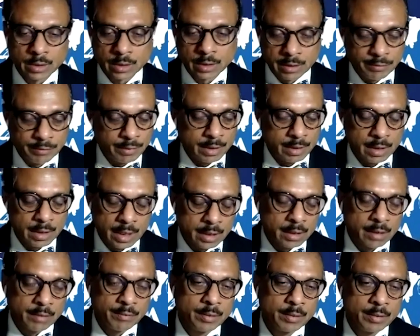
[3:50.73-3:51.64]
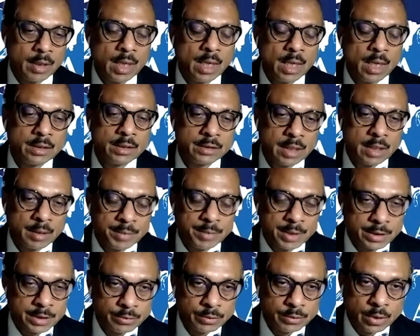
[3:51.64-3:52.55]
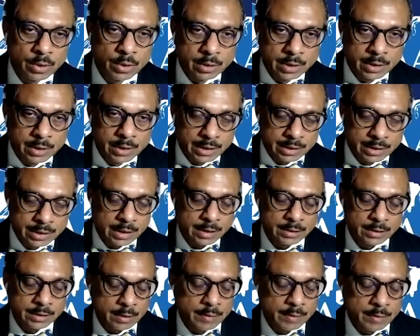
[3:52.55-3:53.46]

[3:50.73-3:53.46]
different kind of subjects we're going to discuss.